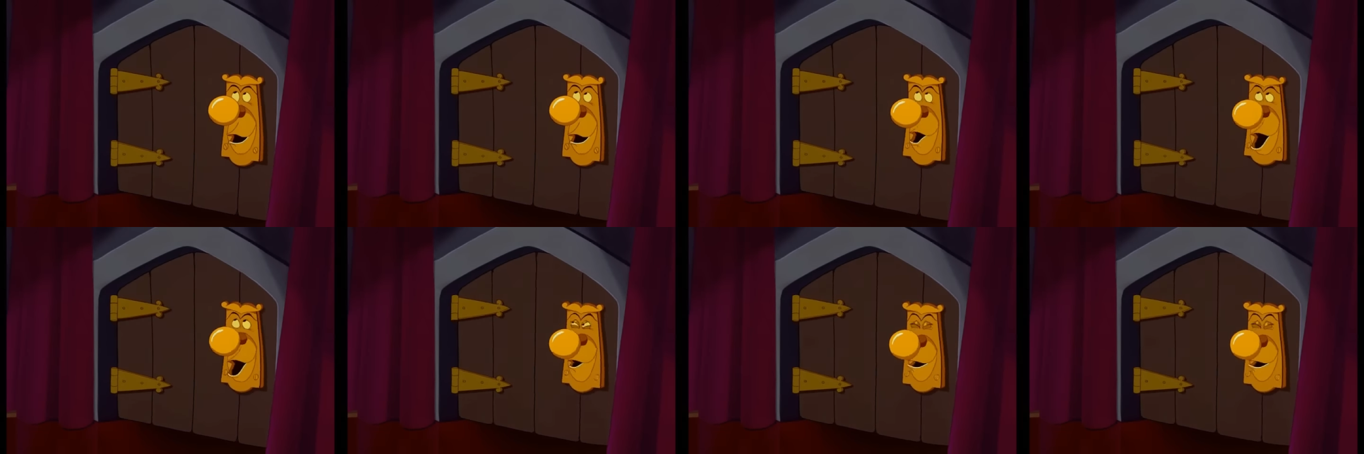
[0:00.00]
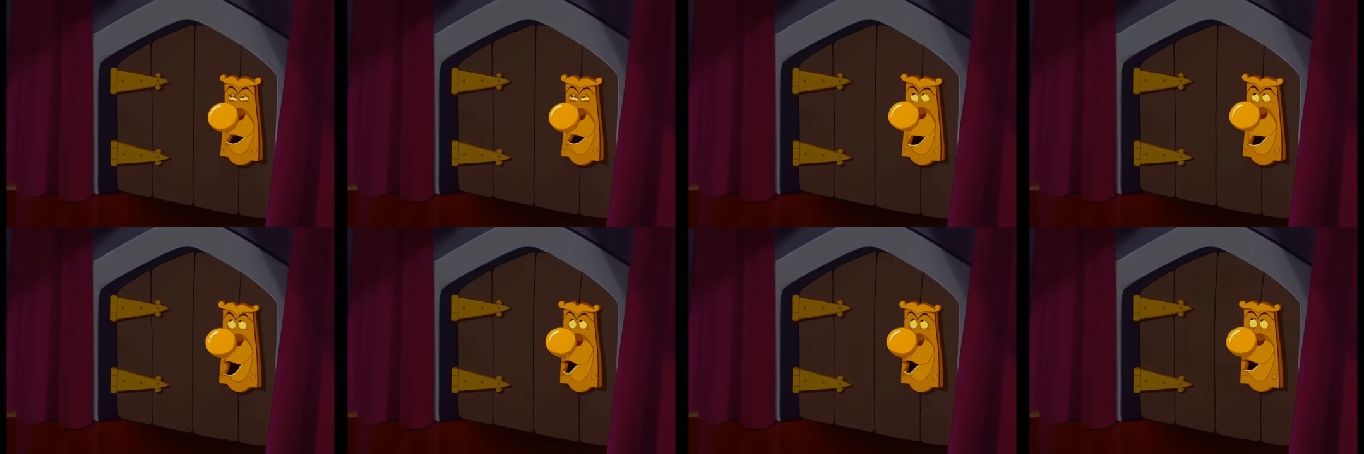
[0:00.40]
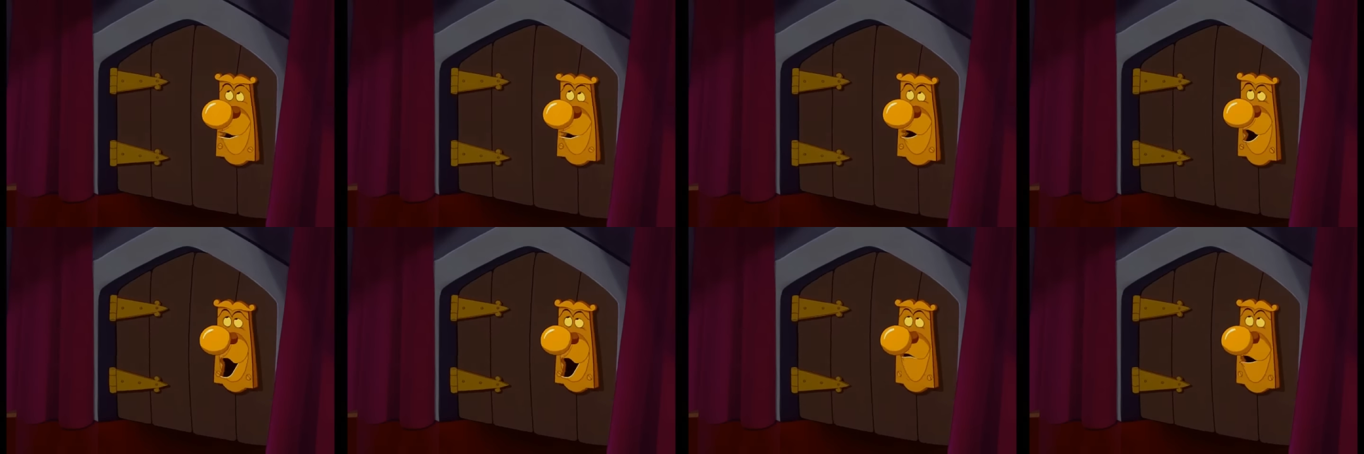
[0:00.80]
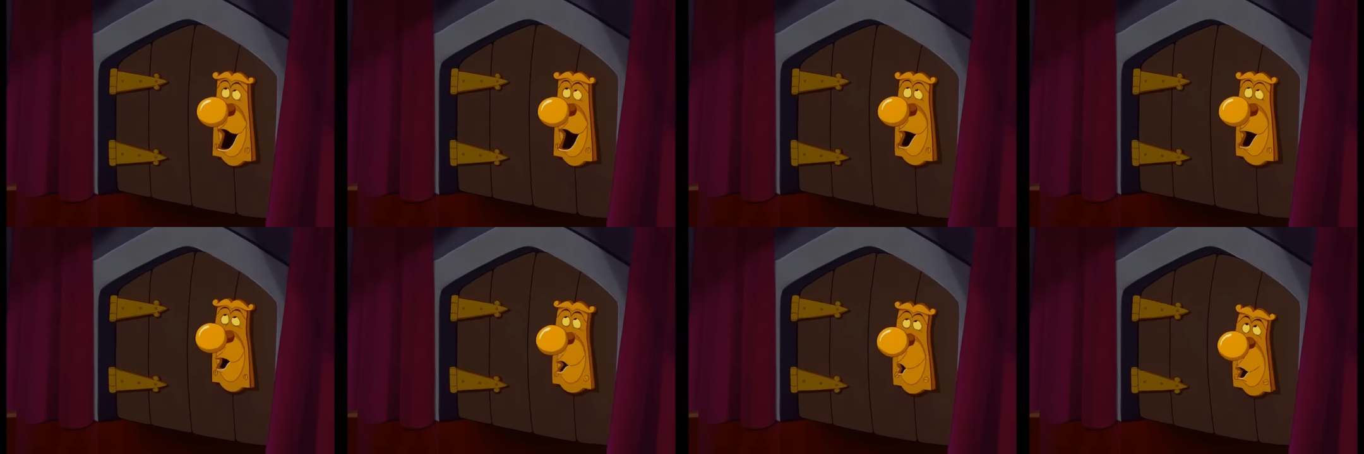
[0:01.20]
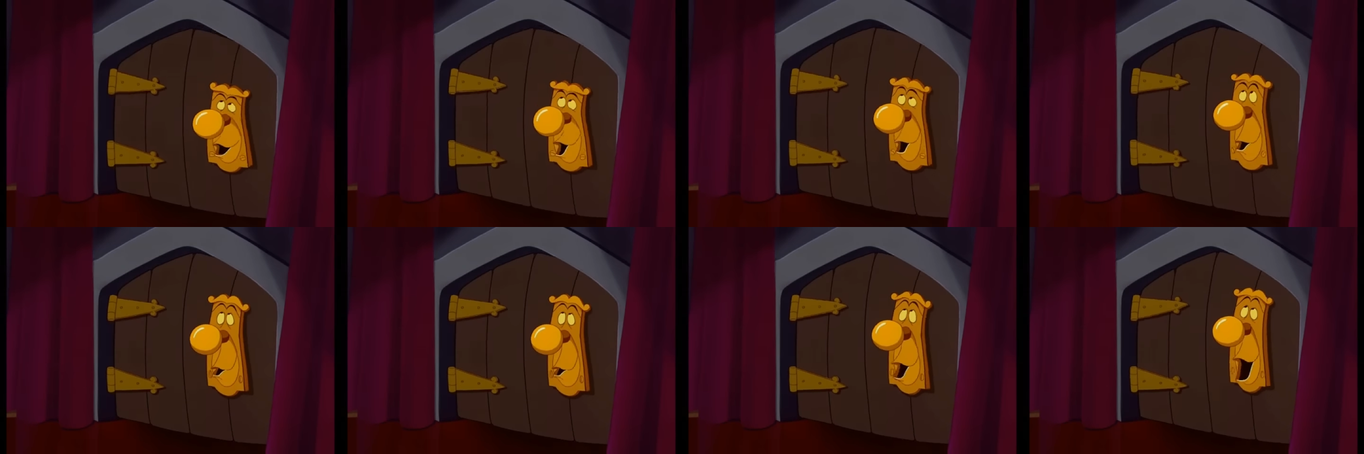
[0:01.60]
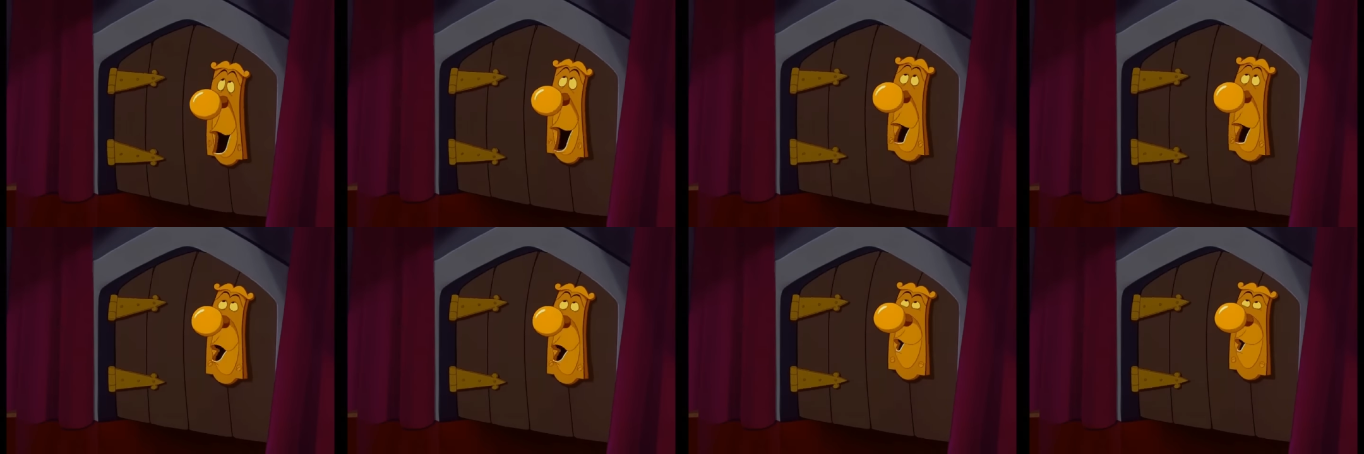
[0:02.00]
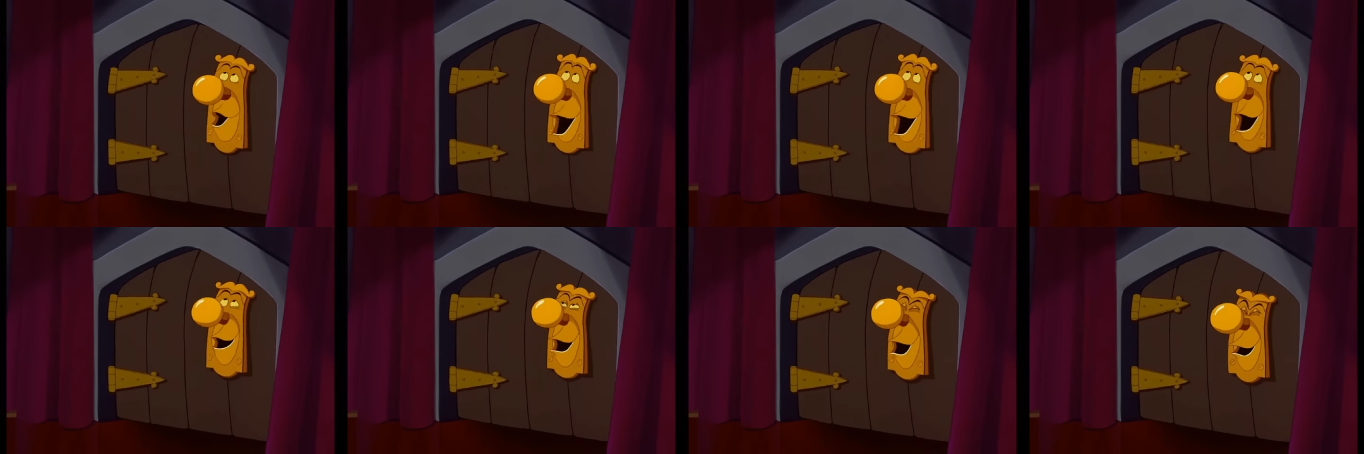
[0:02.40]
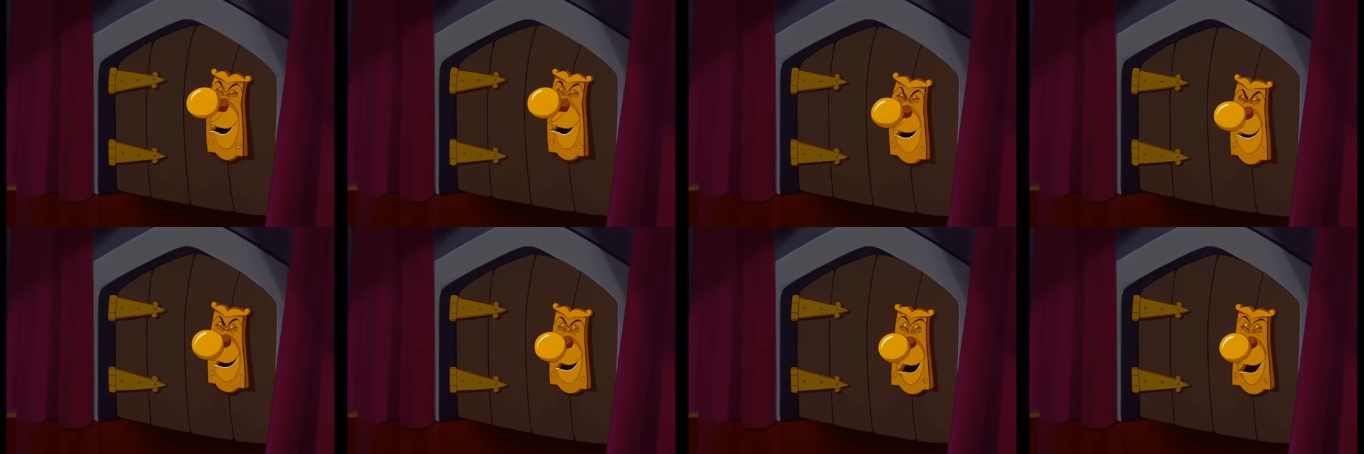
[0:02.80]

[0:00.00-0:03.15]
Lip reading: Nobody's mouth can be seen.